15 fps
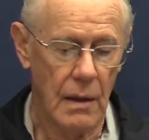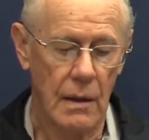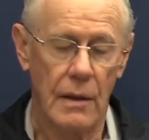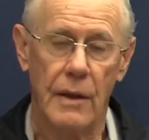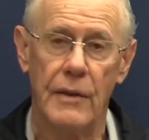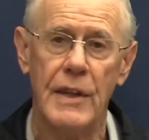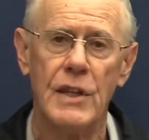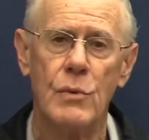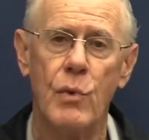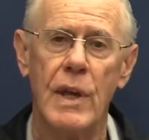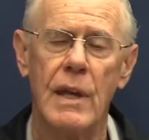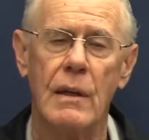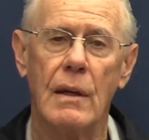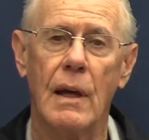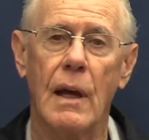This
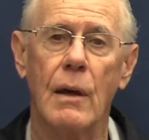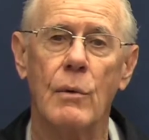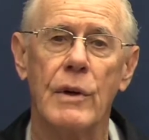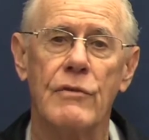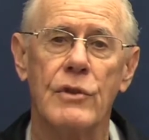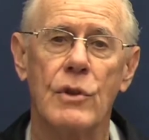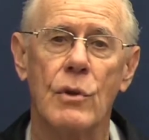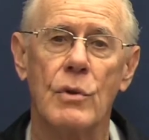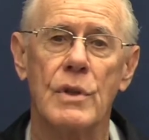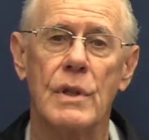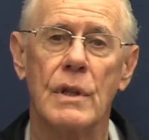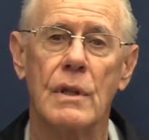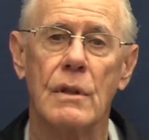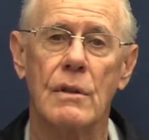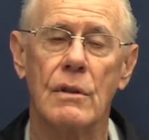week we've
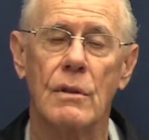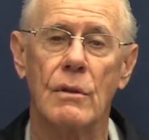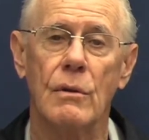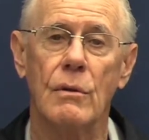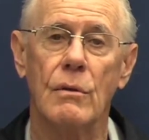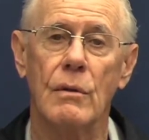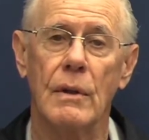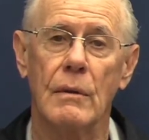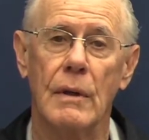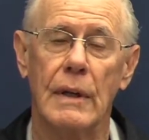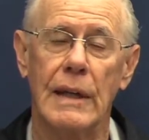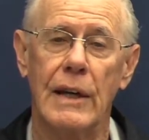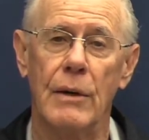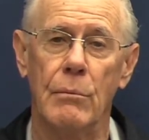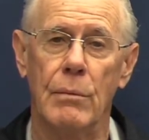chosen to
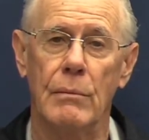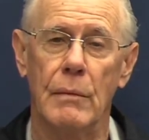get a